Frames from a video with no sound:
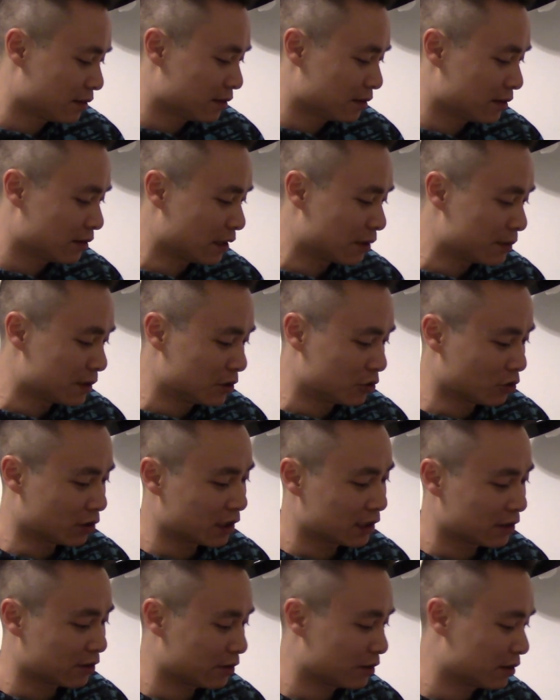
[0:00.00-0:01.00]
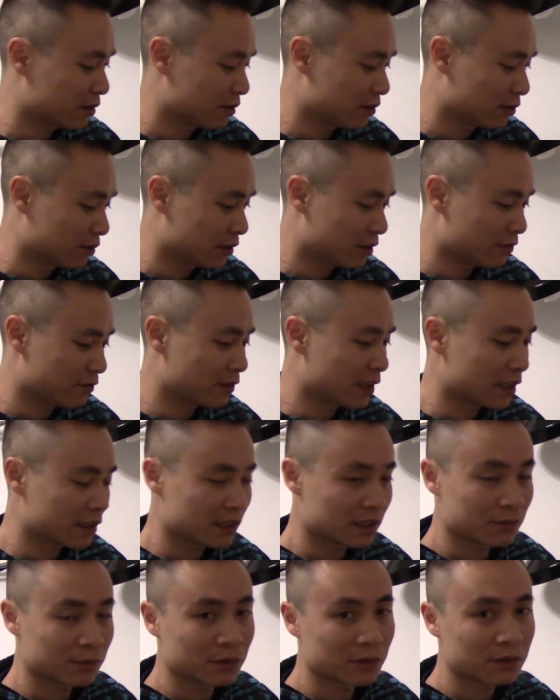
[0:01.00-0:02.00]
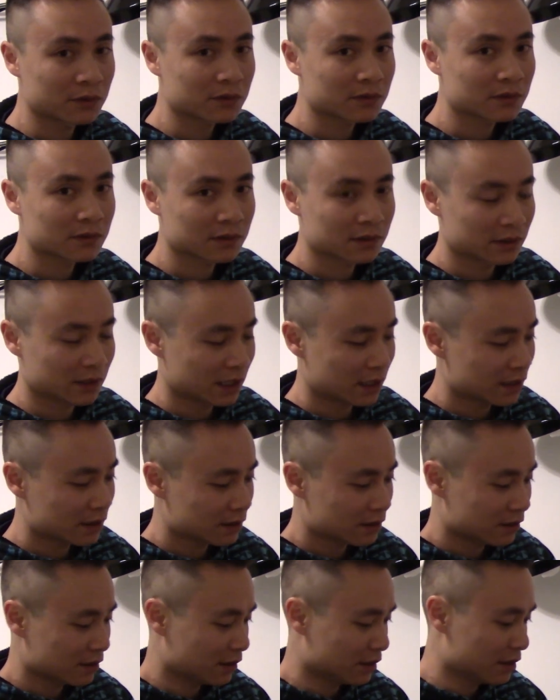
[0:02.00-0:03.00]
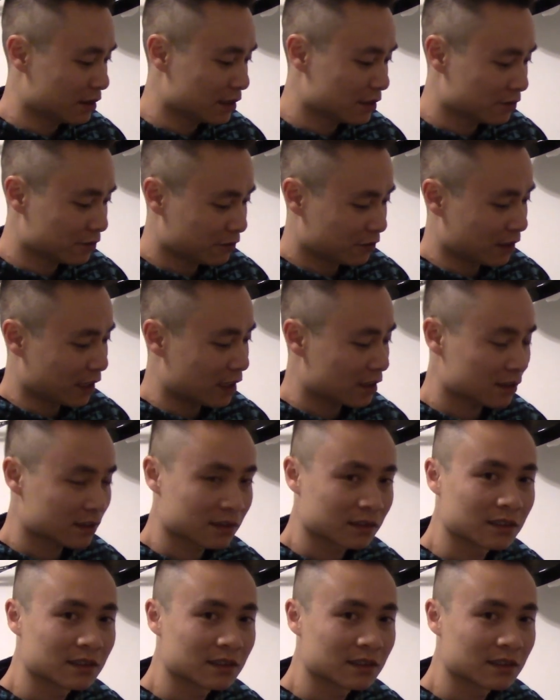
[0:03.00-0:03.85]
they've been drawing on a flat table, okay, like this, flat.